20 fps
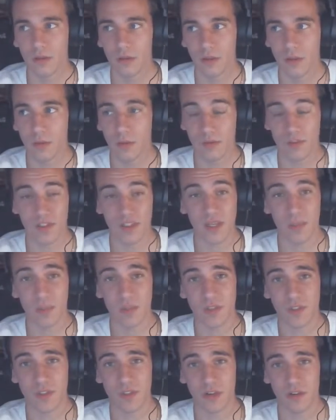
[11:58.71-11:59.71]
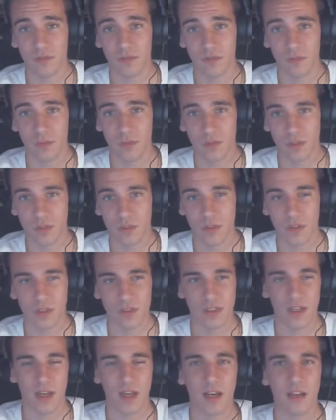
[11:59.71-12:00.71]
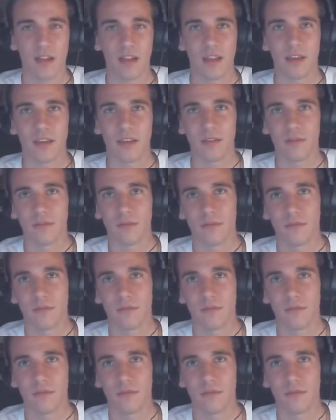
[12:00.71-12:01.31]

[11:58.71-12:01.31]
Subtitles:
it will skip itself, which it's kind of like